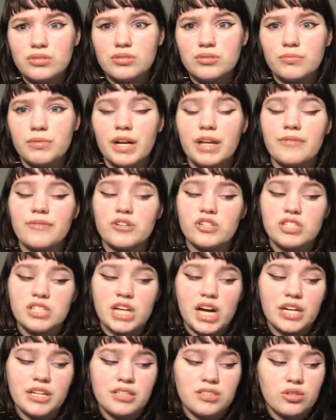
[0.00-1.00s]
when I first
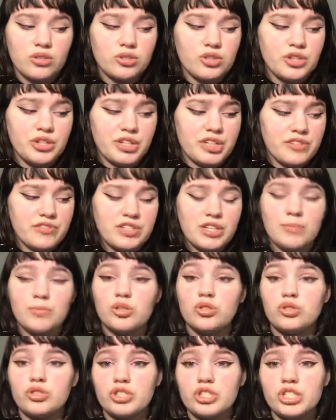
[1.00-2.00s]
got into alternative
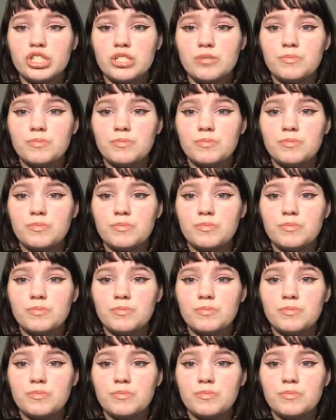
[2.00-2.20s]
subcultures,